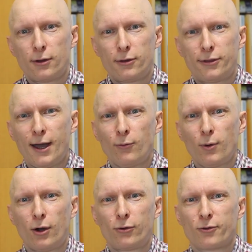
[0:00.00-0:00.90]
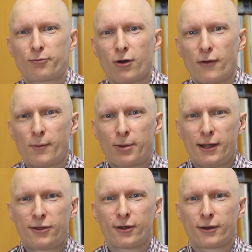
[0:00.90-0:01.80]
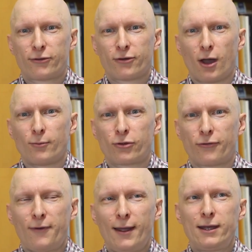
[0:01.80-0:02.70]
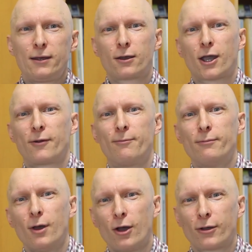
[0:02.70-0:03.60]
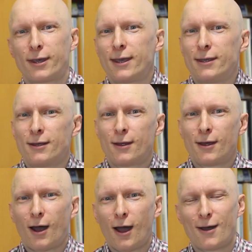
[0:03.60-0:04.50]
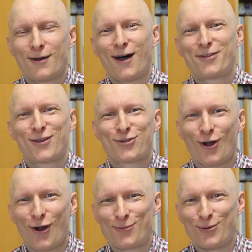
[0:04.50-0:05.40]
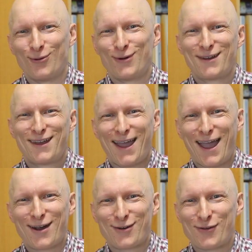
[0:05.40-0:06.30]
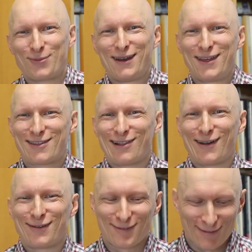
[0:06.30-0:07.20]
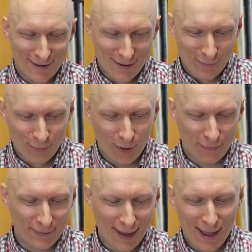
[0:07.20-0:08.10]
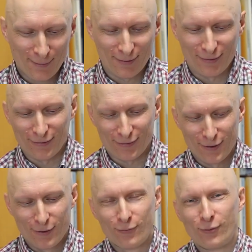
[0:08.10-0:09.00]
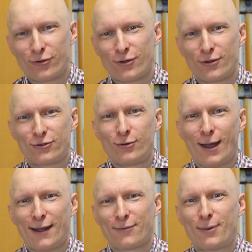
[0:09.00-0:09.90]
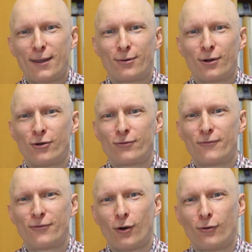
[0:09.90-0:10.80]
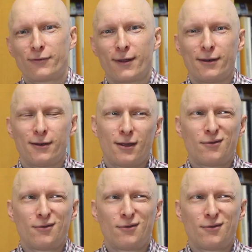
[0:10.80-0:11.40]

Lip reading: That world of private policing at the time was a fairly kind of murky, undesirable area of police life. What often happened was that you had people who were involved in